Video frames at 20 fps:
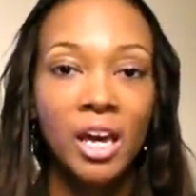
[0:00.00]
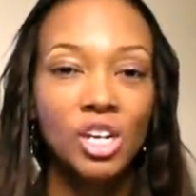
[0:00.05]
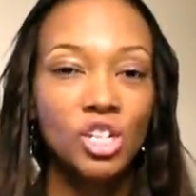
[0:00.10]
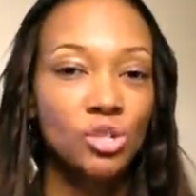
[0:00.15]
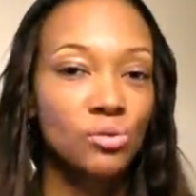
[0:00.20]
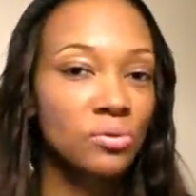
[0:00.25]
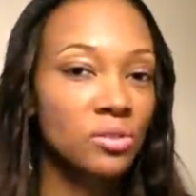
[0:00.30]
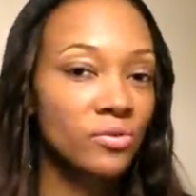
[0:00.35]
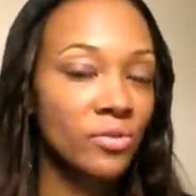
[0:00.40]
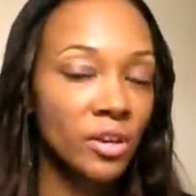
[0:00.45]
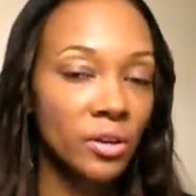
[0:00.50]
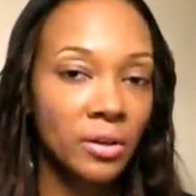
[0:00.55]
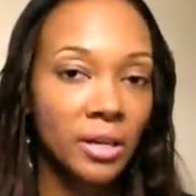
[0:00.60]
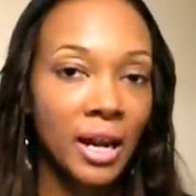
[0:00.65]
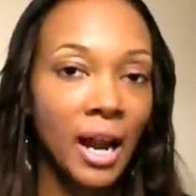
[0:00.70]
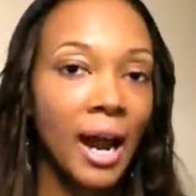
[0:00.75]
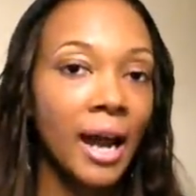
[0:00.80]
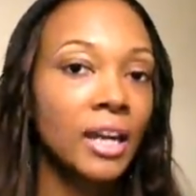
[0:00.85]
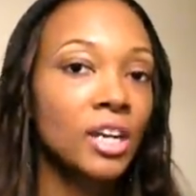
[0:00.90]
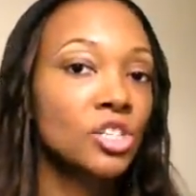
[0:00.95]
and she was
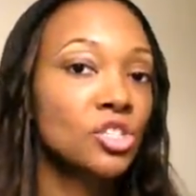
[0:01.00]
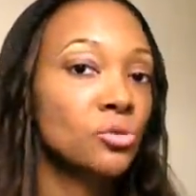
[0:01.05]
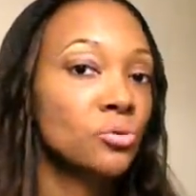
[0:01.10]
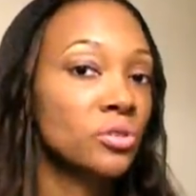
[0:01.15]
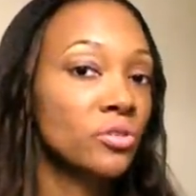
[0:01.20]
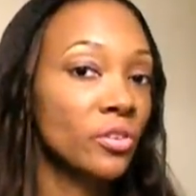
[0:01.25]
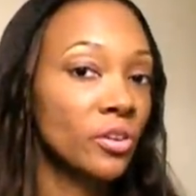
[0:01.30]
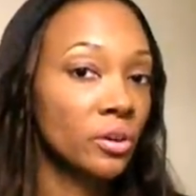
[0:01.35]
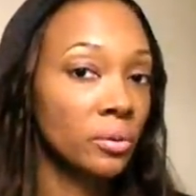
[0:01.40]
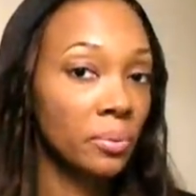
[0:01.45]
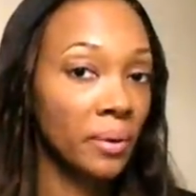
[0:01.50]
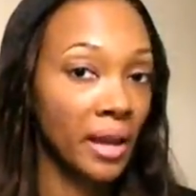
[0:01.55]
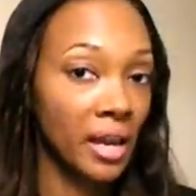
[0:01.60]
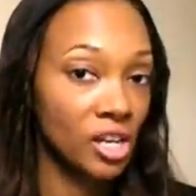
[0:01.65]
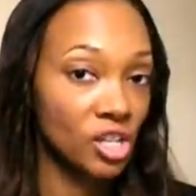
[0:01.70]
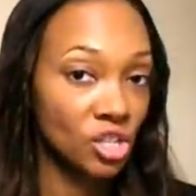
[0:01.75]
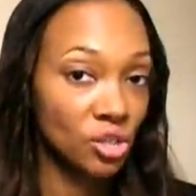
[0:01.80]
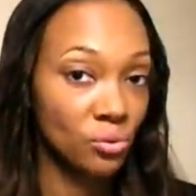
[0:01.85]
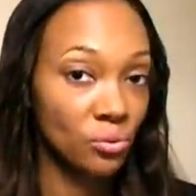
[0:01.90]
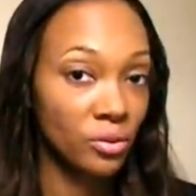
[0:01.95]
very kind and she was very
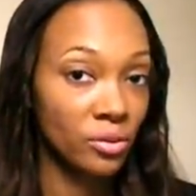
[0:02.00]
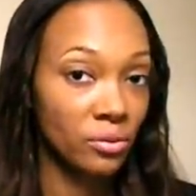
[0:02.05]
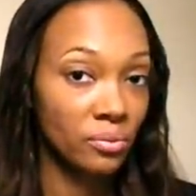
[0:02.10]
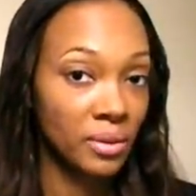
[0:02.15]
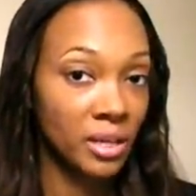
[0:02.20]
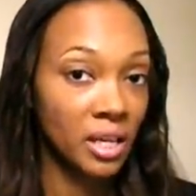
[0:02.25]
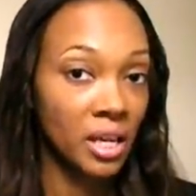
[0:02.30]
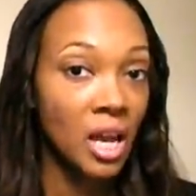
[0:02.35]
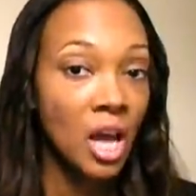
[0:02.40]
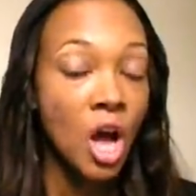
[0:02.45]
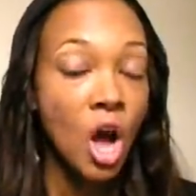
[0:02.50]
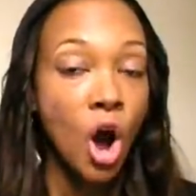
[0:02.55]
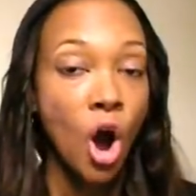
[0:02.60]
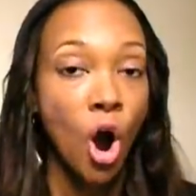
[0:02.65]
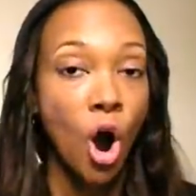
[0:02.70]
patient with me.